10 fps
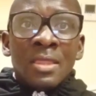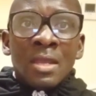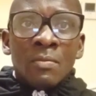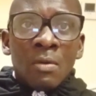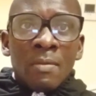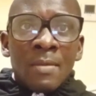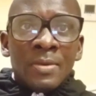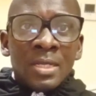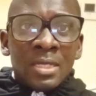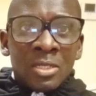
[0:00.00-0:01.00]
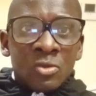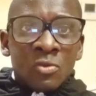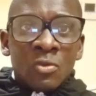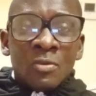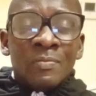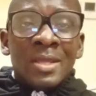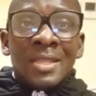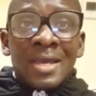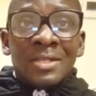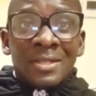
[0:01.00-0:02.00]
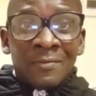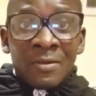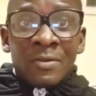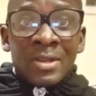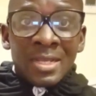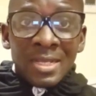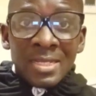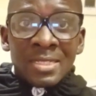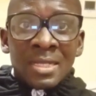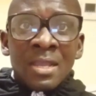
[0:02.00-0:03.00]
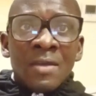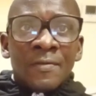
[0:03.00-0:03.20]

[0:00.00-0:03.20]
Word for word: then probably it will not be that very easy.